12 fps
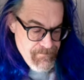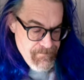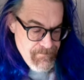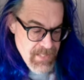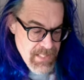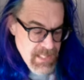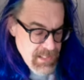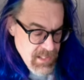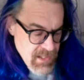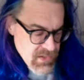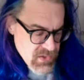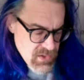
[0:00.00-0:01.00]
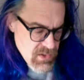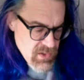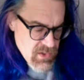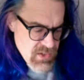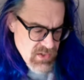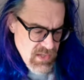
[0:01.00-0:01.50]
In any case,
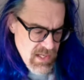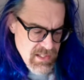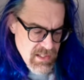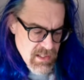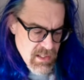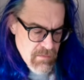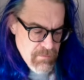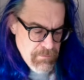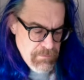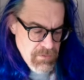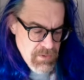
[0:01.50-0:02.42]
this idea of